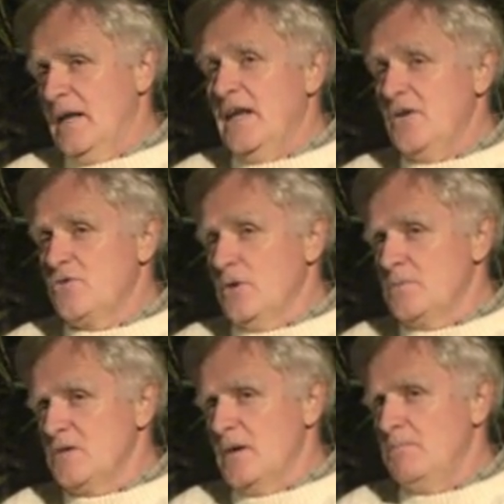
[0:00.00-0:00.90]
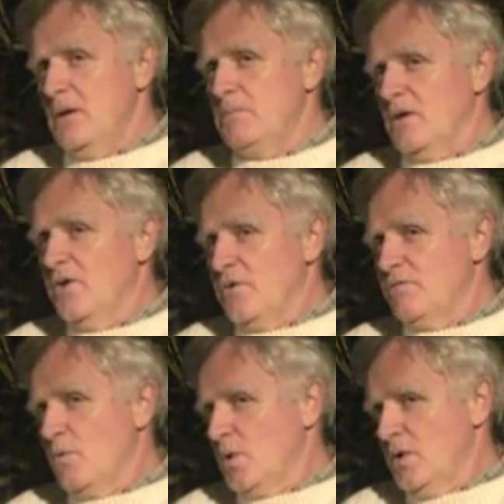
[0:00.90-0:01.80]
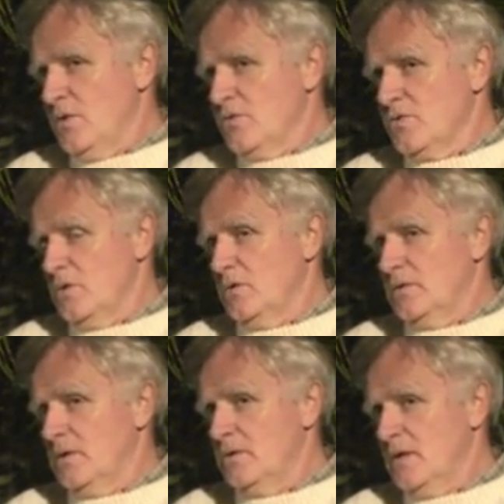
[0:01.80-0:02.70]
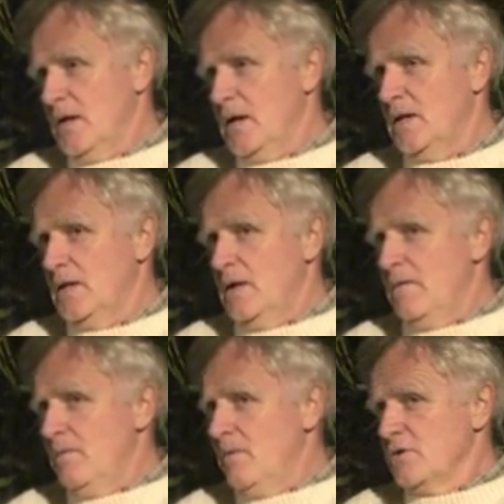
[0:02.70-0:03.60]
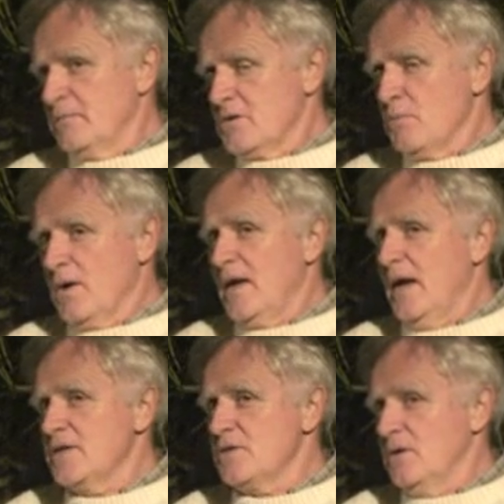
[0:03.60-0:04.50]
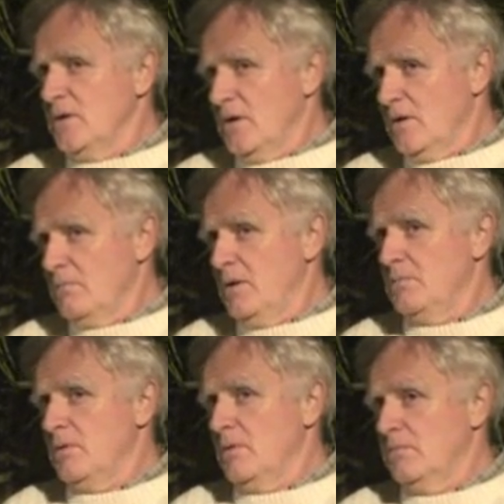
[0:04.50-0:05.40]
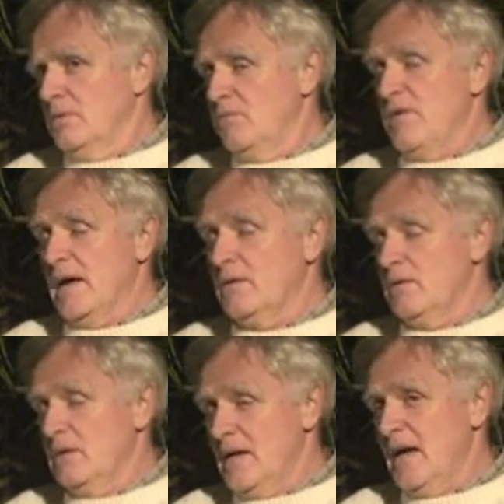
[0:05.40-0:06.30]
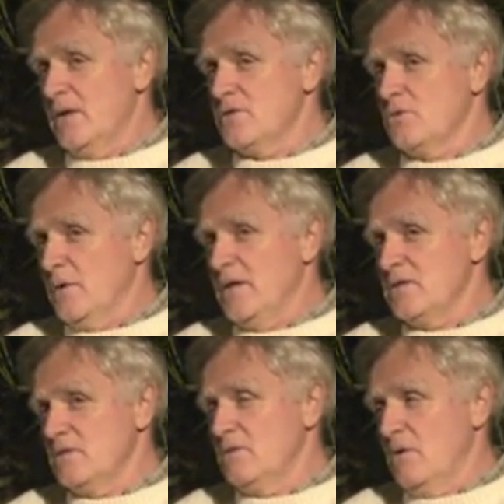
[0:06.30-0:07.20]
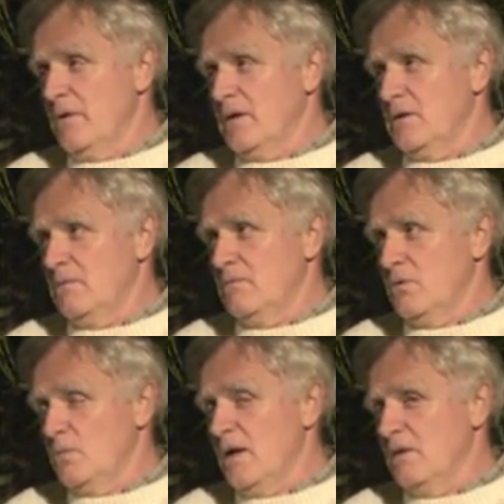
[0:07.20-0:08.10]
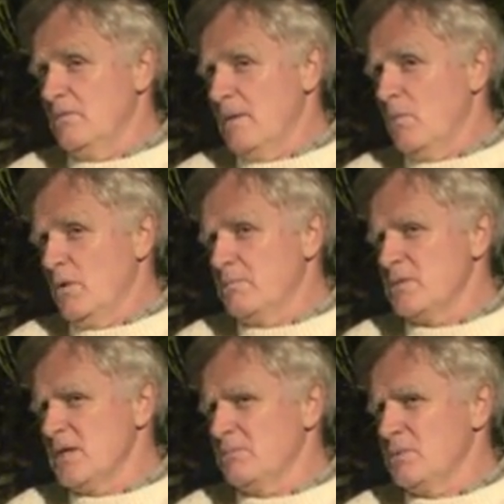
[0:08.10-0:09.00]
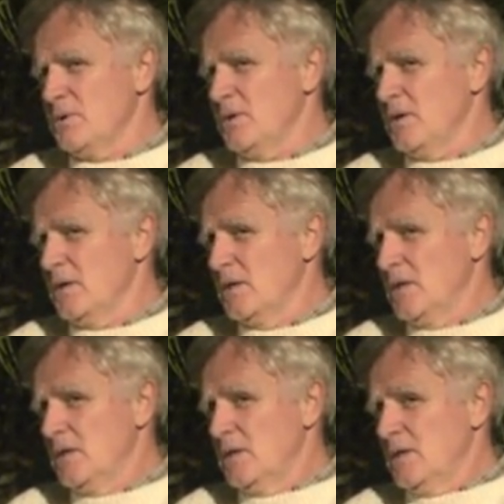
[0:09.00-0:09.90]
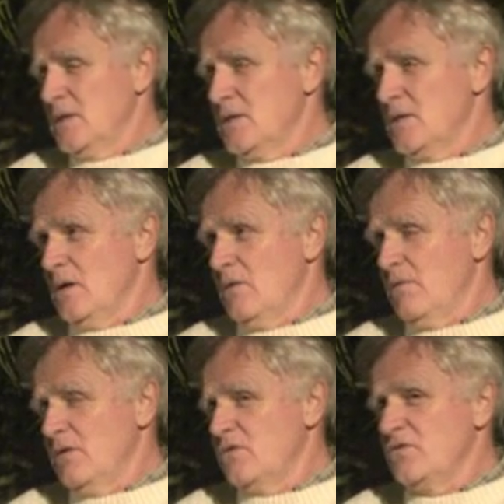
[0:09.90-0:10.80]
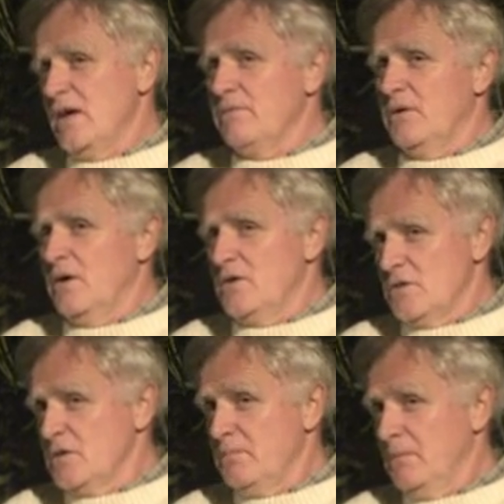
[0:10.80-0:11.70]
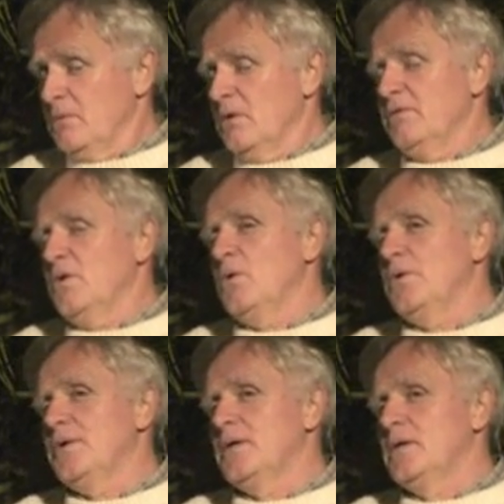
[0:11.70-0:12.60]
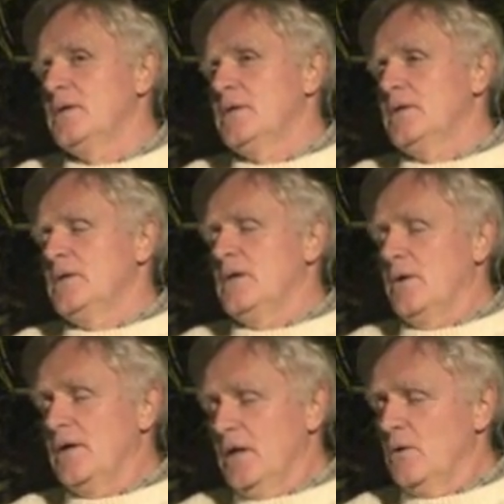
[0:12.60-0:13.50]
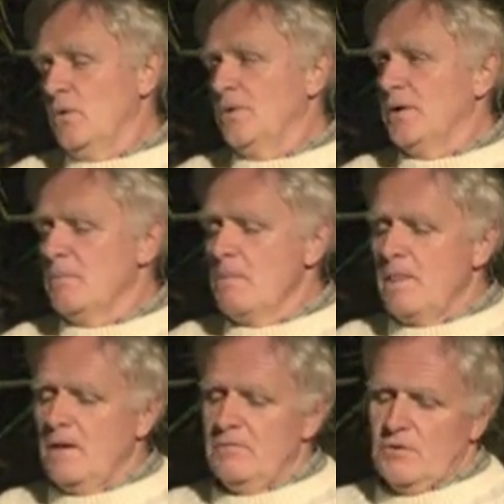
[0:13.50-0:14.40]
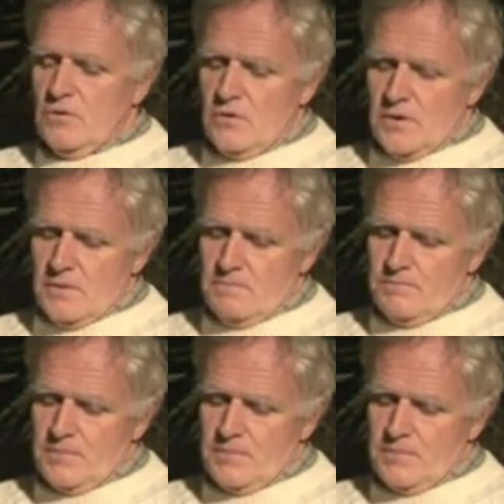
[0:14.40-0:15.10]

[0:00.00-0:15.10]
an age group, say people under 40 years old, and today there's much more cancer in young people. In fact, the cancer rate is growing at a rate of about 1% per year. So this is definitely not just the people living older, or getting older, living longer.